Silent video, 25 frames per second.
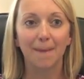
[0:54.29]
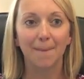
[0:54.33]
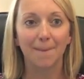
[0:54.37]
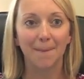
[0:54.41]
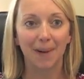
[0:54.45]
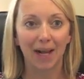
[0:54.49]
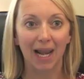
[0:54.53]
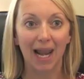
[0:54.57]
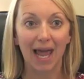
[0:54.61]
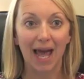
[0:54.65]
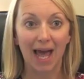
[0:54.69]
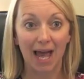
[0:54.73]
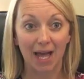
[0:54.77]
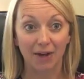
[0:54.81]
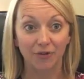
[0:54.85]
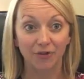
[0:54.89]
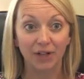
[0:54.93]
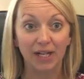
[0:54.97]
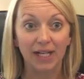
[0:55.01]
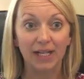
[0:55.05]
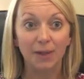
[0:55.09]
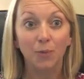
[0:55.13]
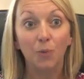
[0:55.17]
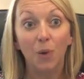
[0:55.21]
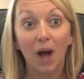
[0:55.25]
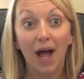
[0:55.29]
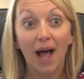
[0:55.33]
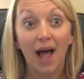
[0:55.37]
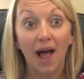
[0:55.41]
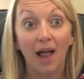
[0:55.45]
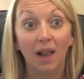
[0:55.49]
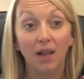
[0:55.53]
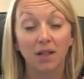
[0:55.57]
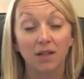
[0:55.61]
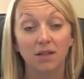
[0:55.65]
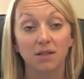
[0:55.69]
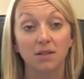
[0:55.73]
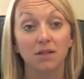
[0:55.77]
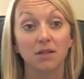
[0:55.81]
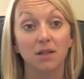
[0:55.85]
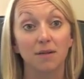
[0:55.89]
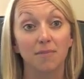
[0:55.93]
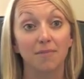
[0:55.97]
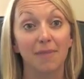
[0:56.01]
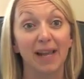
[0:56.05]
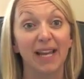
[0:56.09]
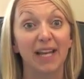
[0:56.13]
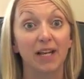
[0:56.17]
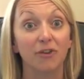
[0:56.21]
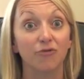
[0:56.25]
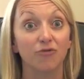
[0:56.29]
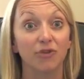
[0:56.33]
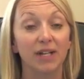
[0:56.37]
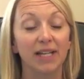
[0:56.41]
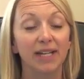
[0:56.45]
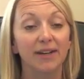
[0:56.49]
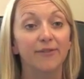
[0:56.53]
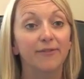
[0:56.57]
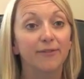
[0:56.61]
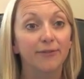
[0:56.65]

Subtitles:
and plan really well and make a really